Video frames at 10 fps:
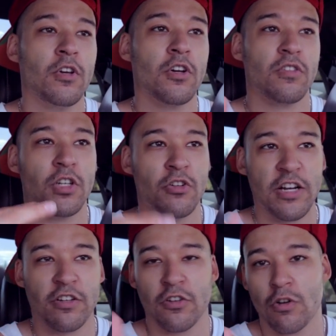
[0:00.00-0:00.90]
your, the
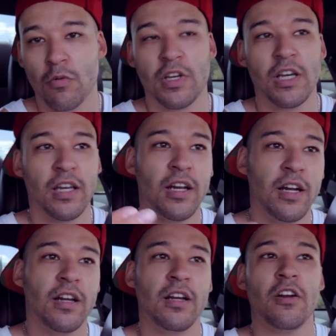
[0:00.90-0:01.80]
traction control will kick
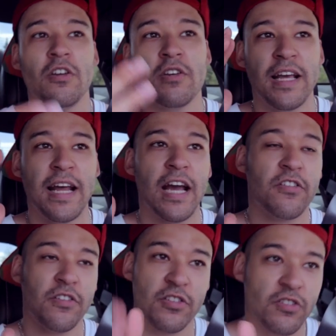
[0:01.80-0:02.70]
in, and you know you can
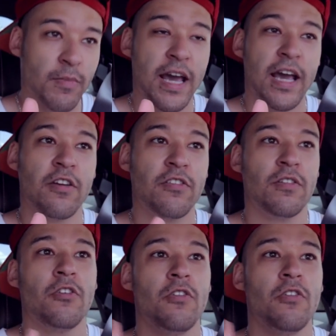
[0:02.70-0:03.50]
actually smash